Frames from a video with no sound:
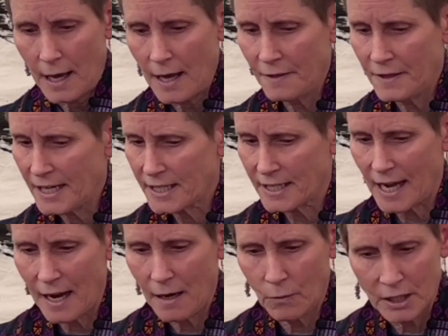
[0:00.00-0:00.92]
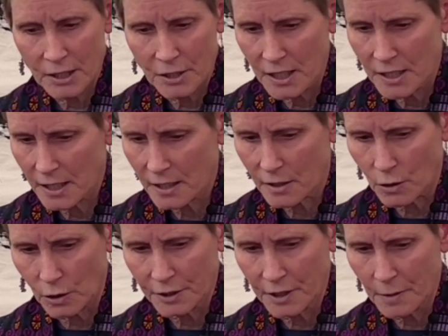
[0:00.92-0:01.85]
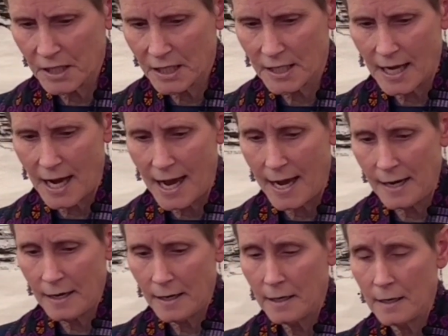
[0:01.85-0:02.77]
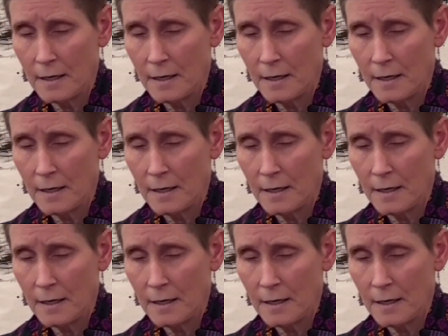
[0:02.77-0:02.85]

and they say what Jesus told them to say,